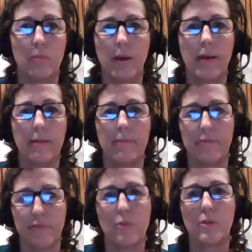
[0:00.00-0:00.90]
and
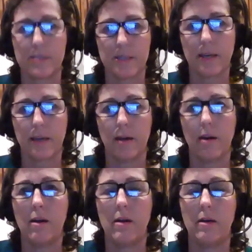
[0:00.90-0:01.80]
focusing
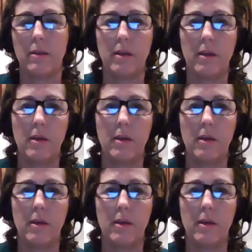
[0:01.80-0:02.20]
on